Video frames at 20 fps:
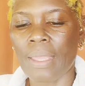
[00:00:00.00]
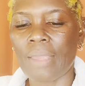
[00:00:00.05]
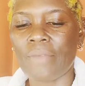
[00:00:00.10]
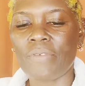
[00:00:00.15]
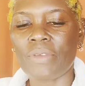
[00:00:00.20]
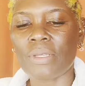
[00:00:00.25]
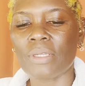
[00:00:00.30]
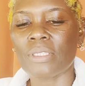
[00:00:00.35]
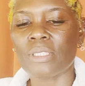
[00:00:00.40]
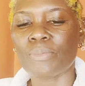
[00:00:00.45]
If
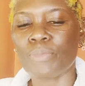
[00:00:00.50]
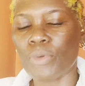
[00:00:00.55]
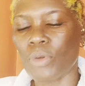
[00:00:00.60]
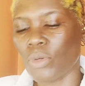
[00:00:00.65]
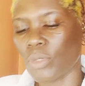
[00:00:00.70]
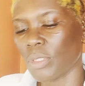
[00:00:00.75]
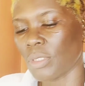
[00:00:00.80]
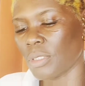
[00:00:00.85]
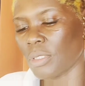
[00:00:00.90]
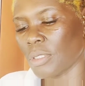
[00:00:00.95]
it could spray
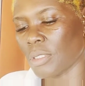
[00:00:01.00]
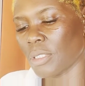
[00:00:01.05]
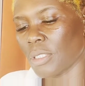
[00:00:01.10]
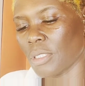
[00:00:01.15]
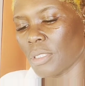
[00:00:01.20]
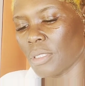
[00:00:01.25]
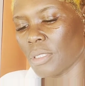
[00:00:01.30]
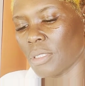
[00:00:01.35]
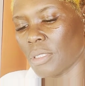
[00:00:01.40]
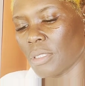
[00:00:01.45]
out, it's good.
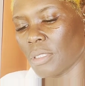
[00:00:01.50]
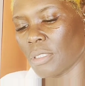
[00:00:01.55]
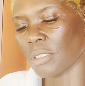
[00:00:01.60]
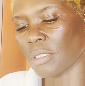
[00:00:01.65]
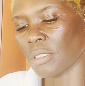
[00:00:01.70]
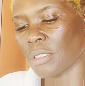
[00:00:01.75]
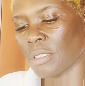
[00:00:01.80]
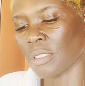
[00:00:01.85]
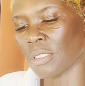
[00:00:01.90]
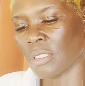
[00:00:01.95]

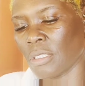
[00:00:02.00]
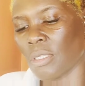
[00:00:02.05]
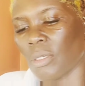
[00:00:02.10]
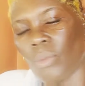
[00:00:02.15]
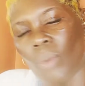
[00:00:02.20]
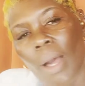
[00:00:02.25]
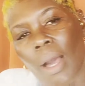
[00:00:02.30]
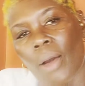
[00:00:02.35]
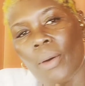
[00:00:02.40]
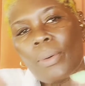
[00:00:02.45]

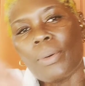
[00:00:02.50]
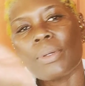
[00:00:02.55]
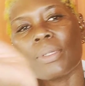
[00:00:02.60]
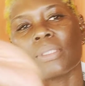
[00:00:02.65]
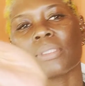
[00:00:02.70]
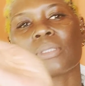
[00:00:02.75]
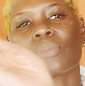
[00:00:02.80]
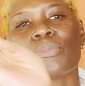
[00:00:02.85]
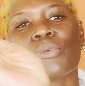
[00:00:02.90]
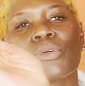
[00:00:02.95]
Wow,
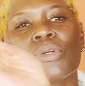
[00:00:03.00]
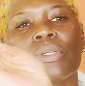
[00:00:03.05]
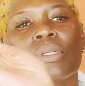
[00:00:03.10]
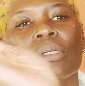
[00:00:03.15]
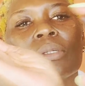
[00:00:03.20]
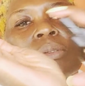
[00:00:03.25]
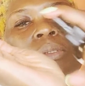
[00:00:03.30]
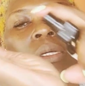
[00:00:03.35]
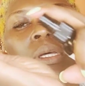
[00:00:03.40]
it's spraying now.